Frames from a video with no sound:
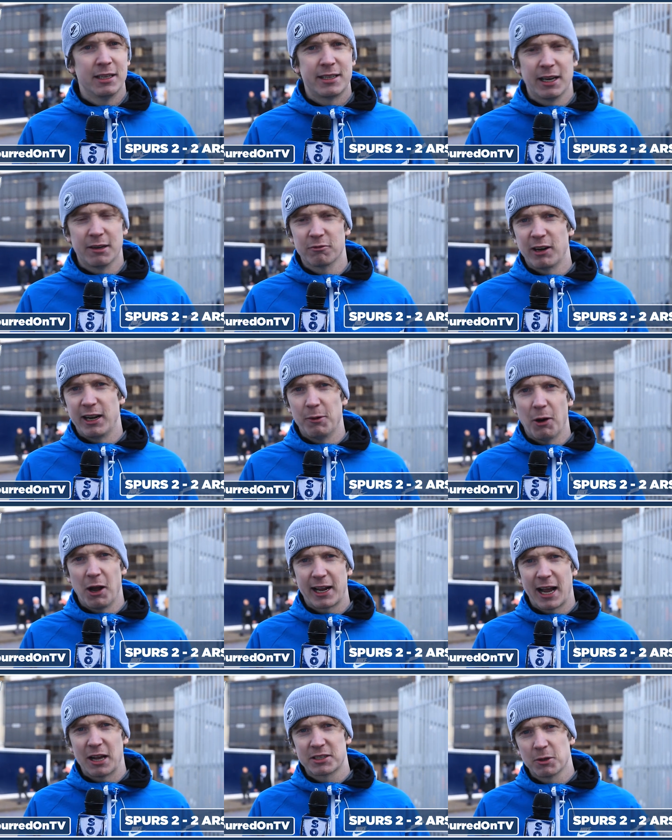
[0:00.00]
didn't really
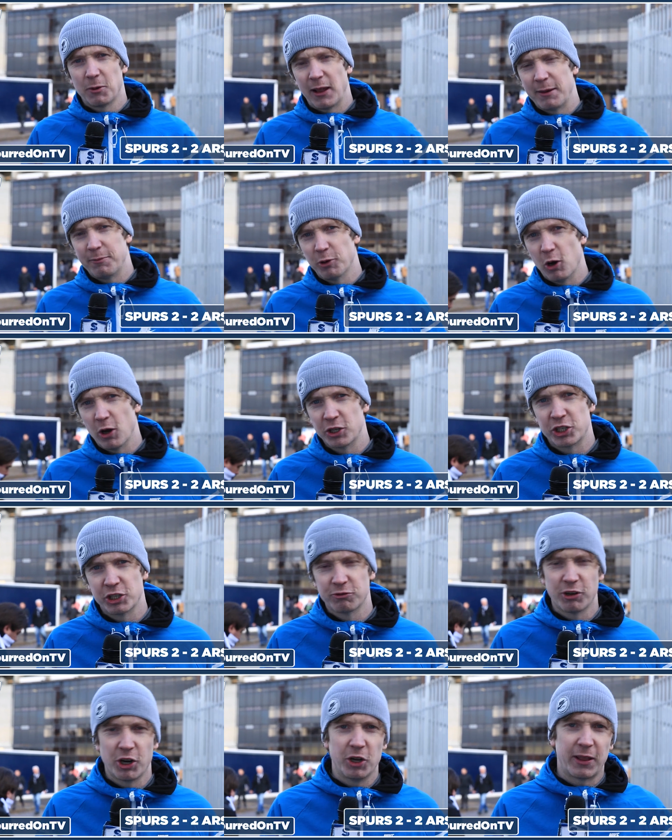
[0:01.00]
work out so well. They brought on
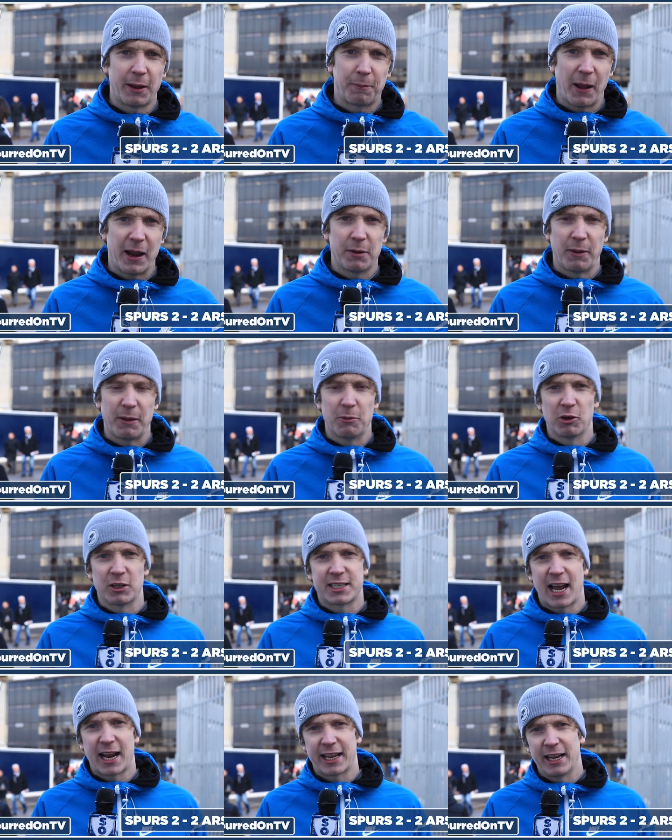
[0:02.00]
Giroud, they played a bit more
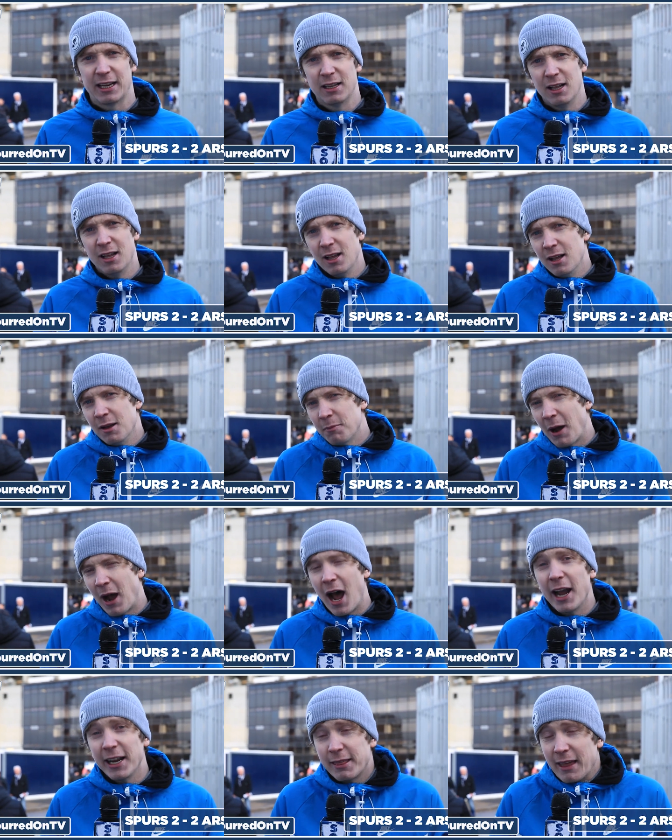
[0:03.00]
attacking. But
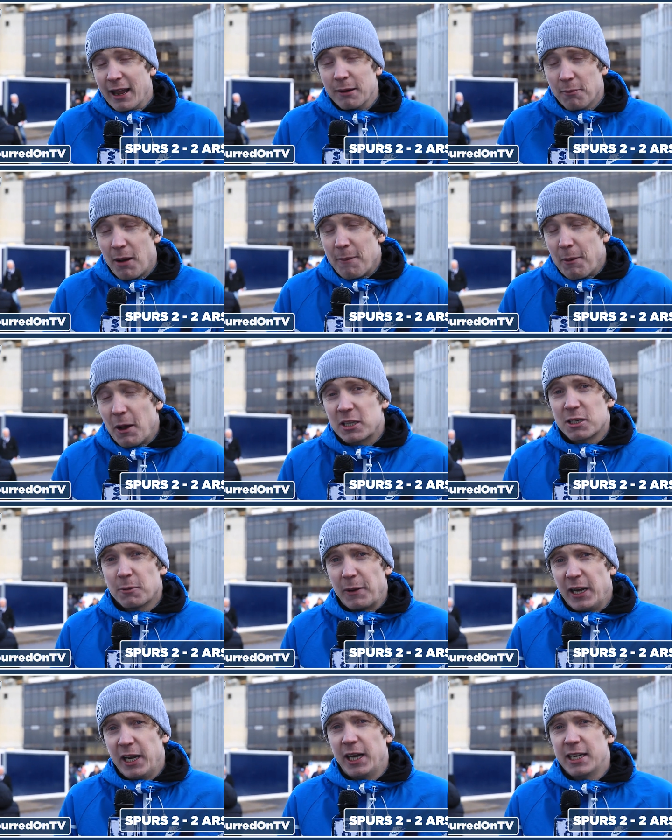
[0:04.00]
I think, my personal
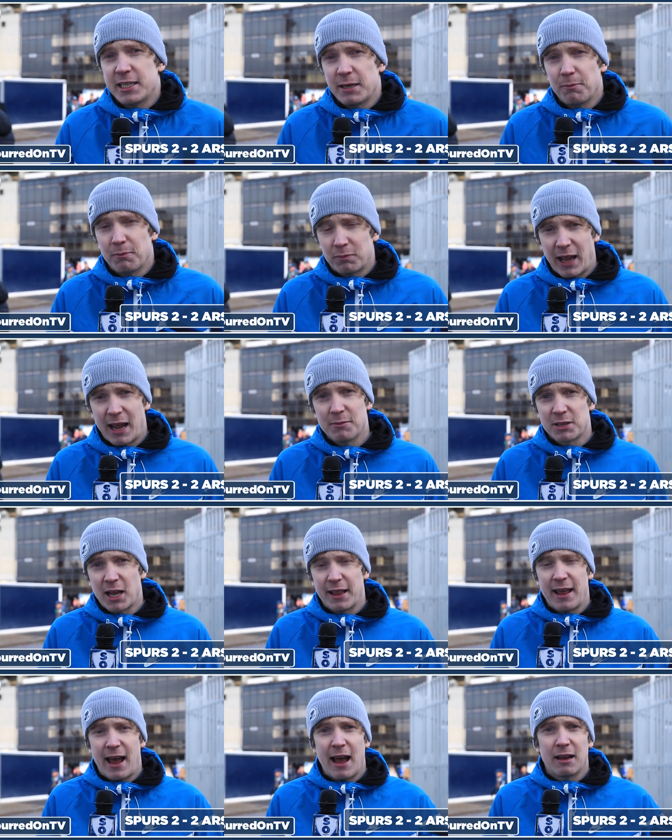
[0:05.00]
opinion is in games
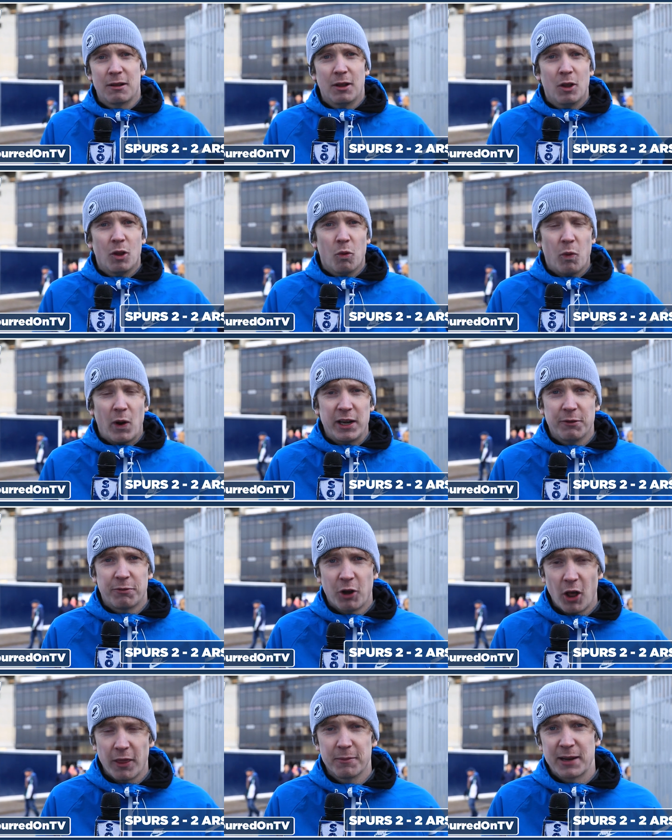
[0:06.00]
like that, when
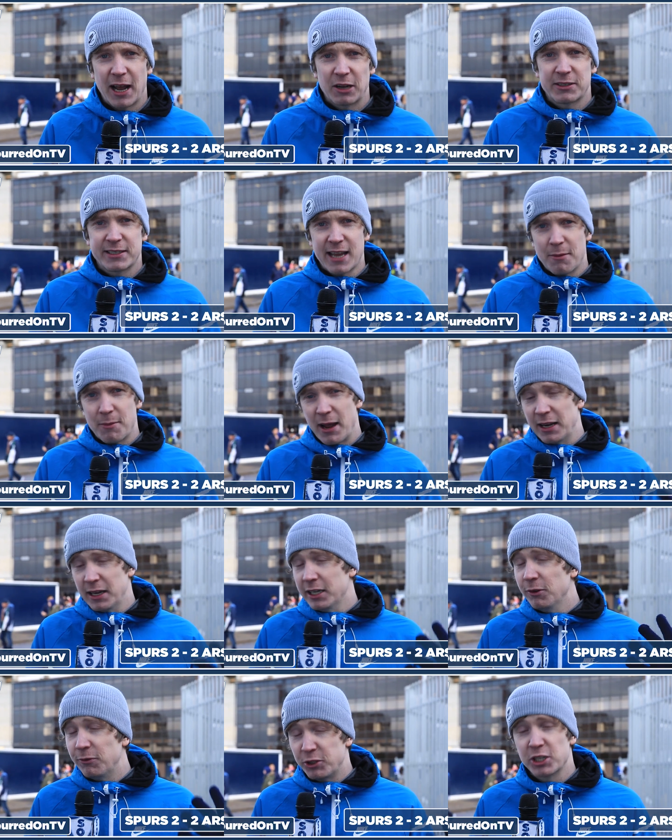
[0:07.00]
you've got them down to 10 men,
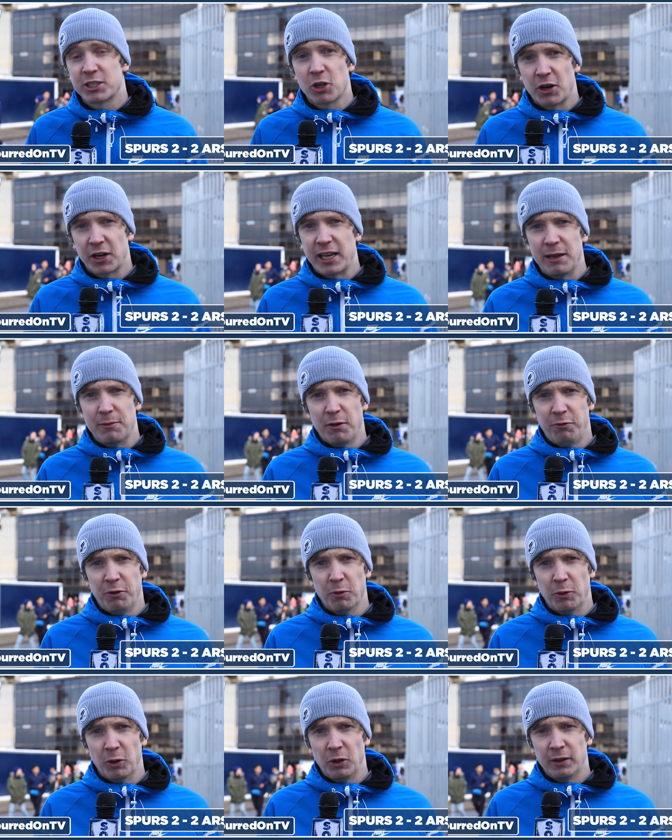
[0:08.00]
you've just got to keep the
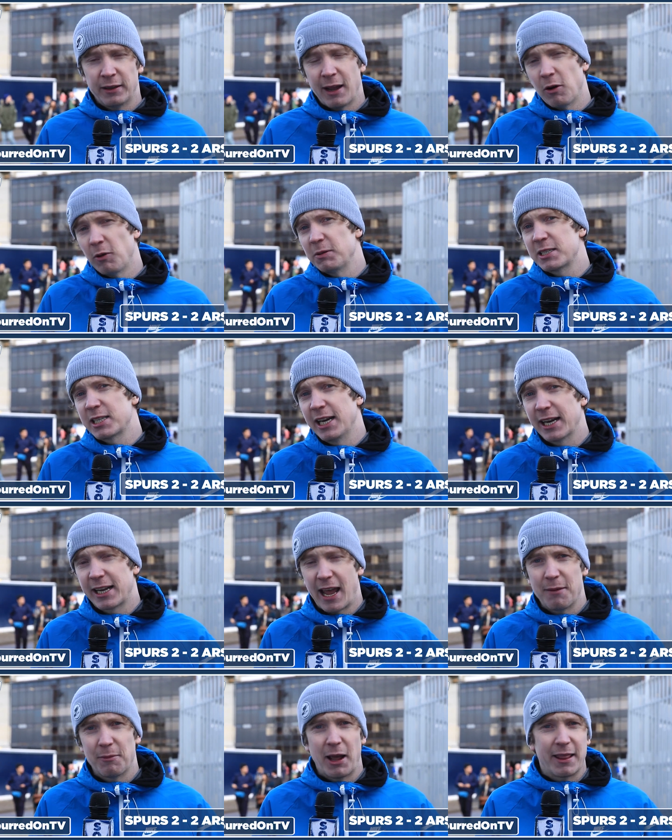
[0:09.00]
football. Now, obviously, in a
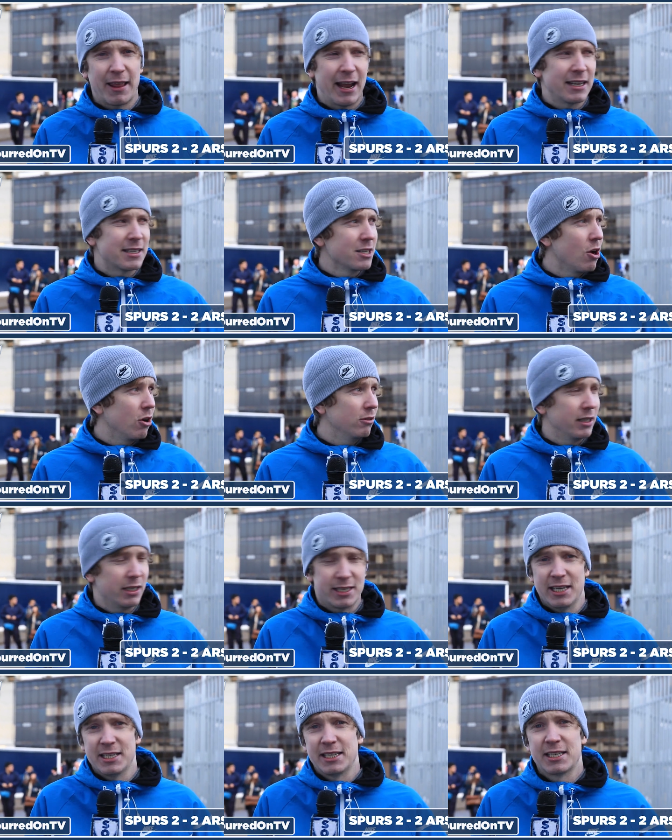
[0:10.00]
game like that, it's not
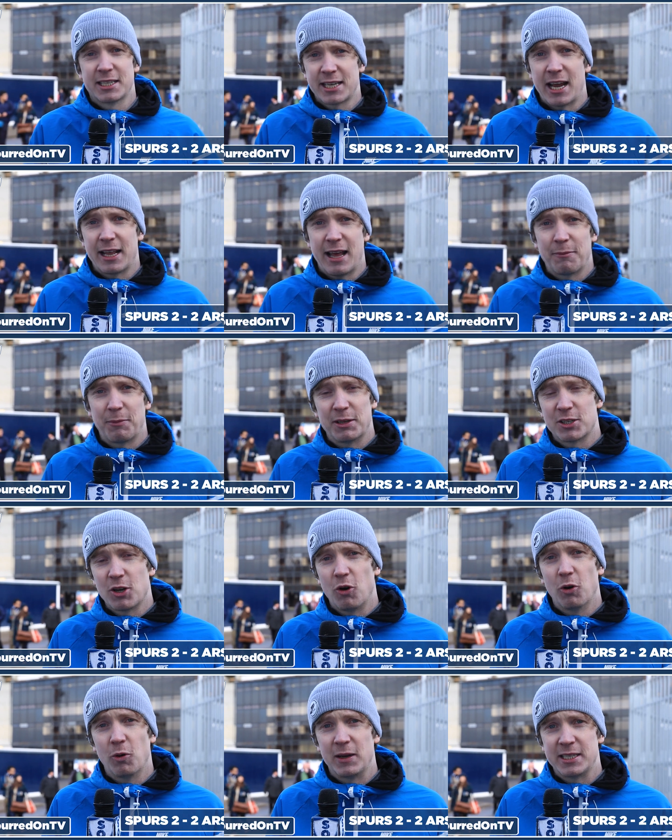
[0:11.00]
it's easy to say that, but it's
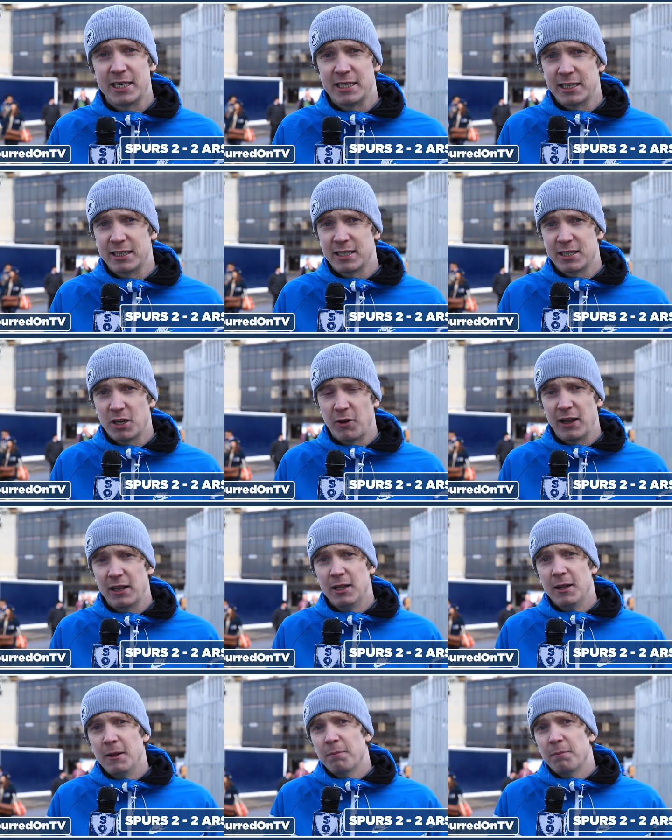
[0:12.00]
not always easy to do it.